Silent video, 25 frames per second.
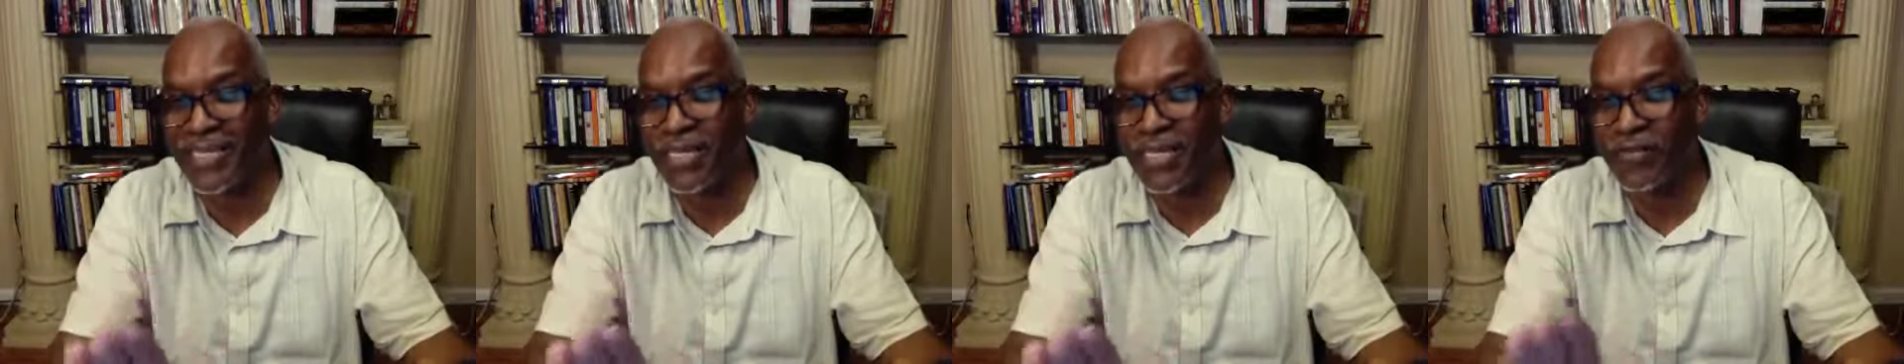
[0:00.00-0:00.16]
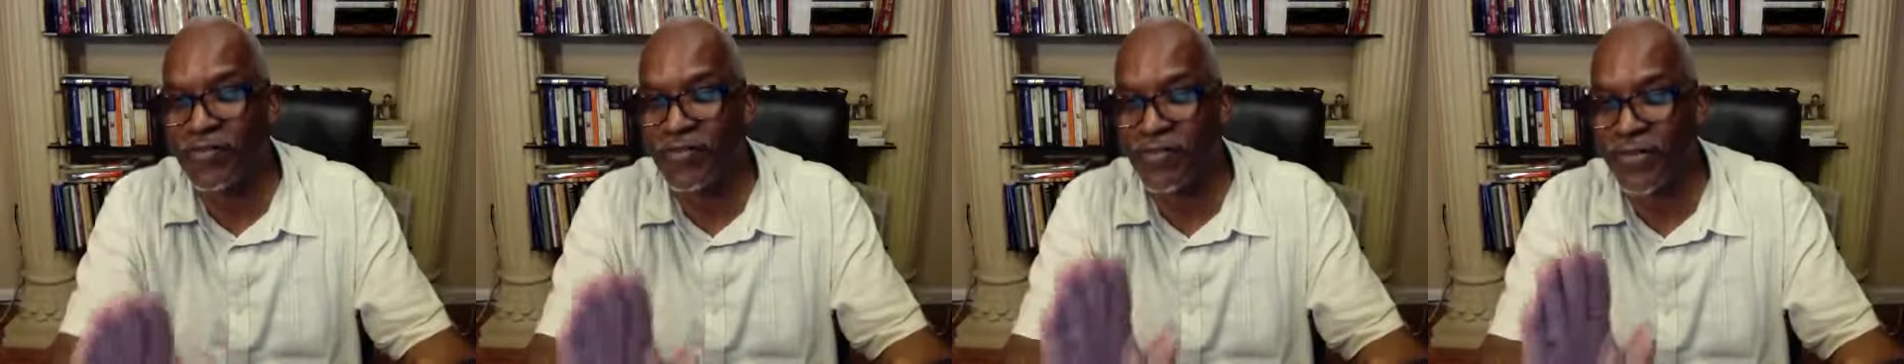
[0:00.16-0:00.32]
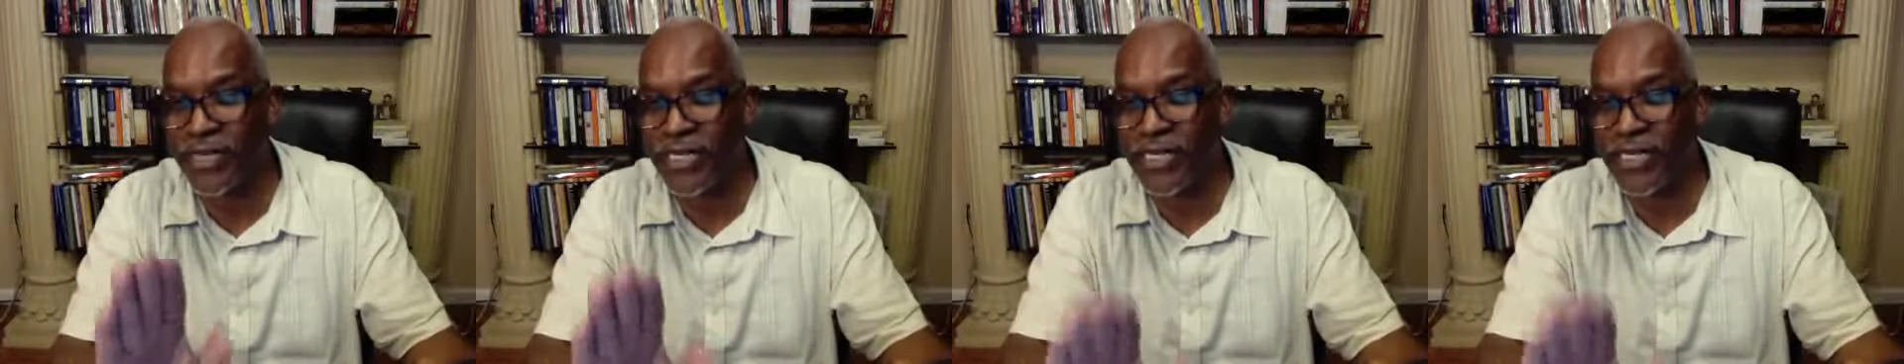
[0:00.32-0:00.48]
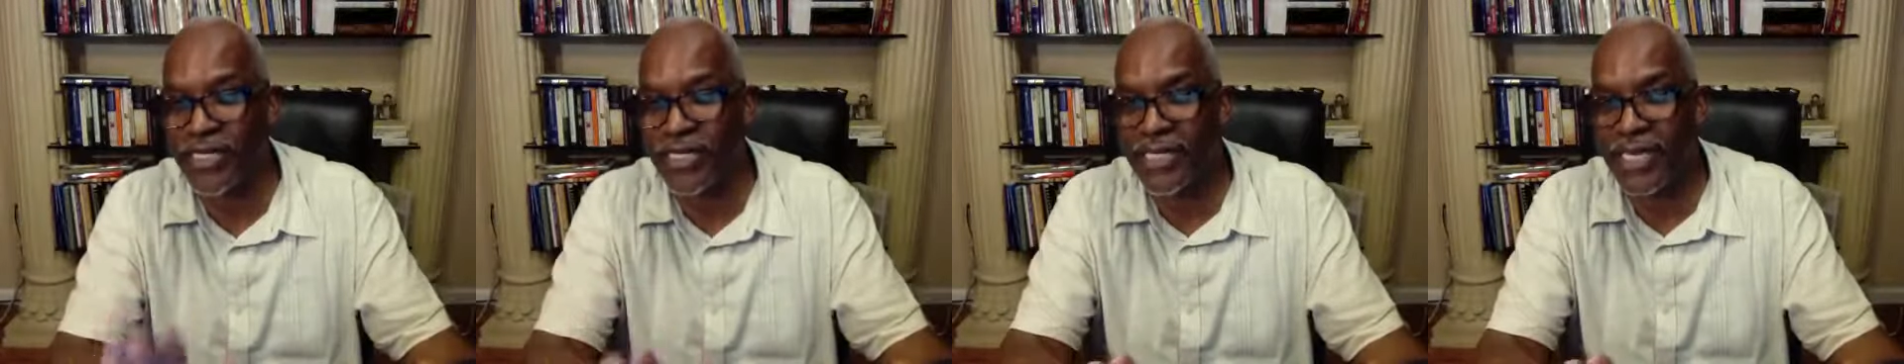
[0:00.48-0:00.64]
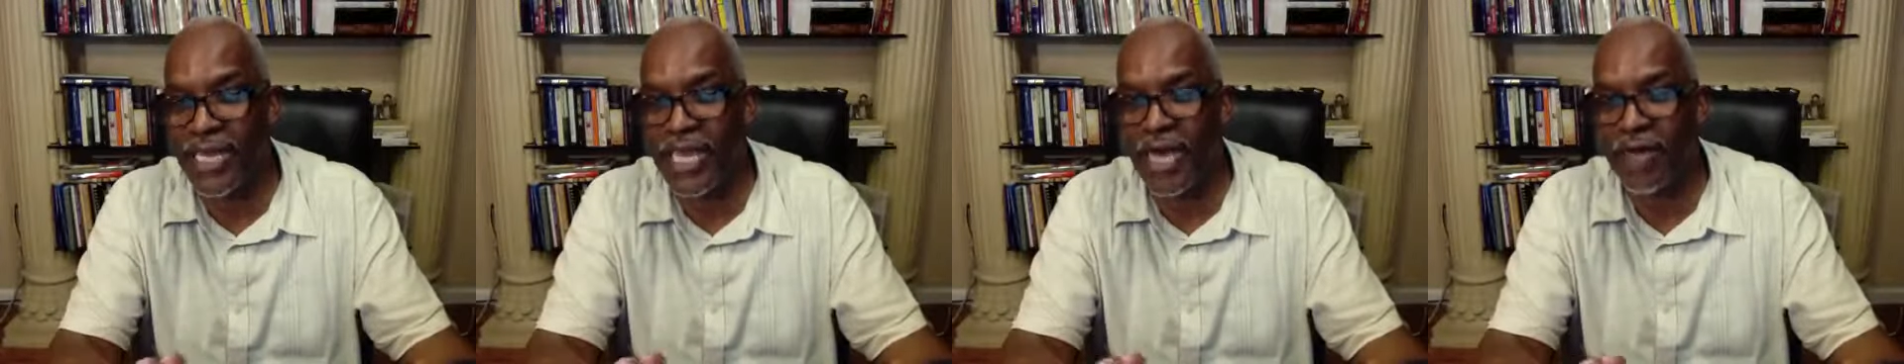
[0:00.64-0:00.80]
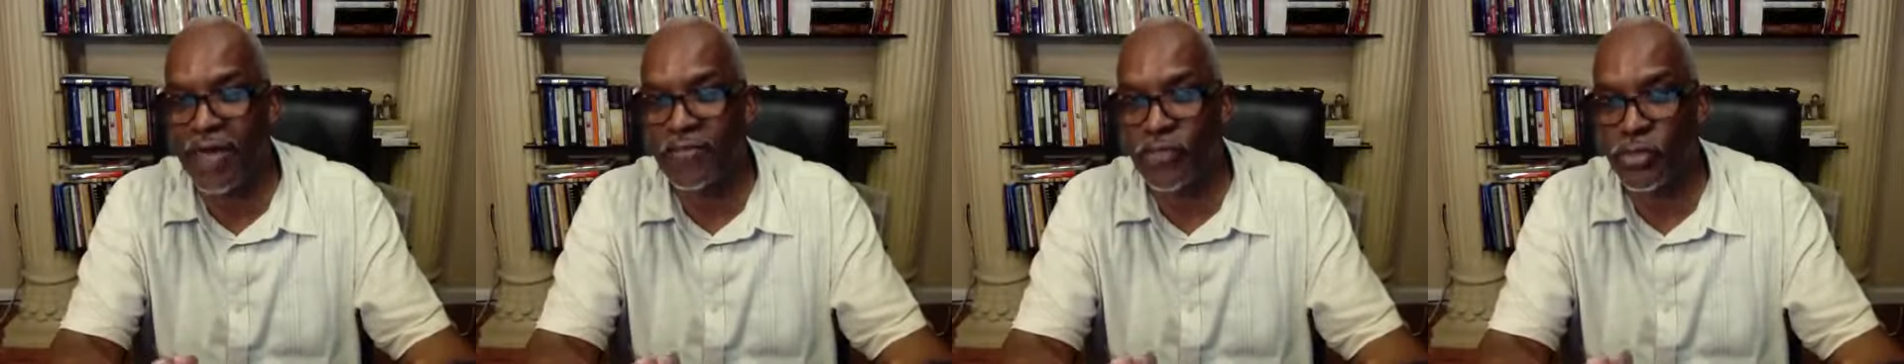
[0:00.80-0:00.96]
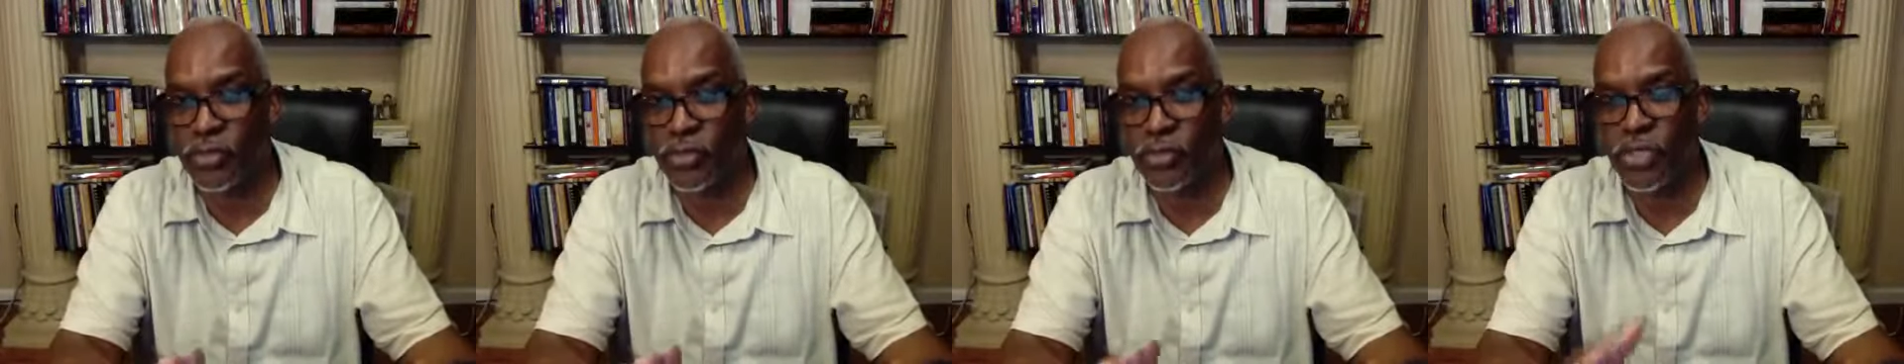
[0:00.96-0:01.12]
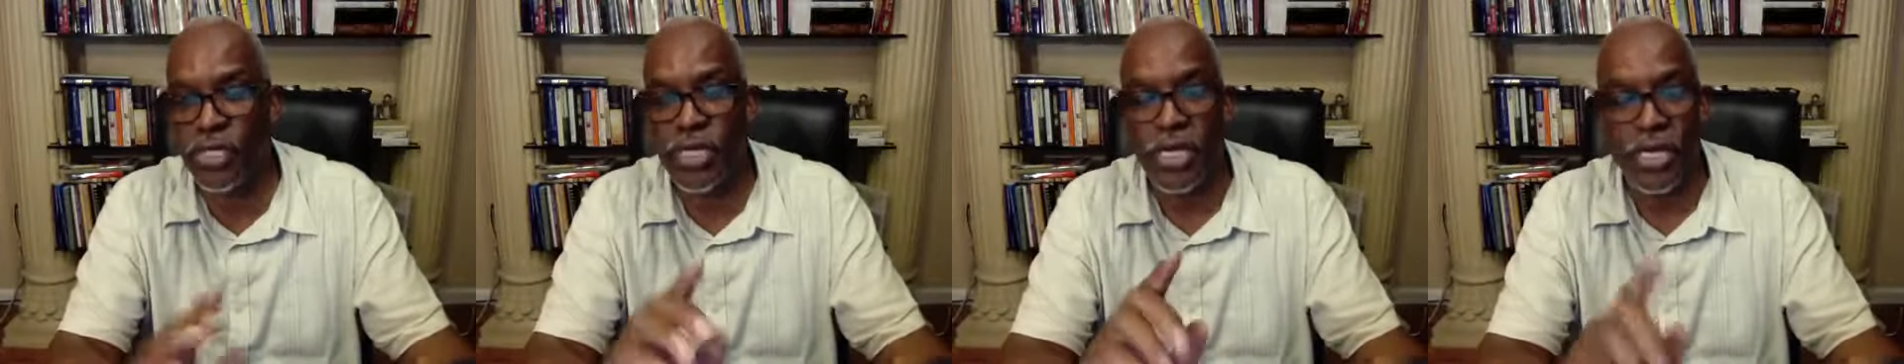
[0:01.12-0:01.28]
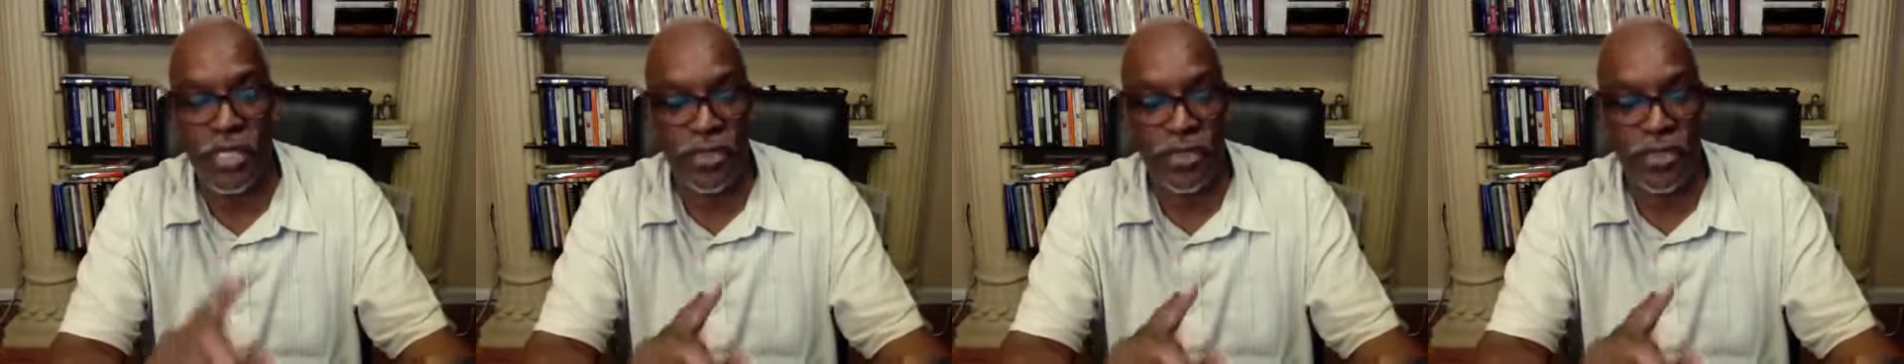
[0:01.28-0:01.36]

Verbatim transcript: different level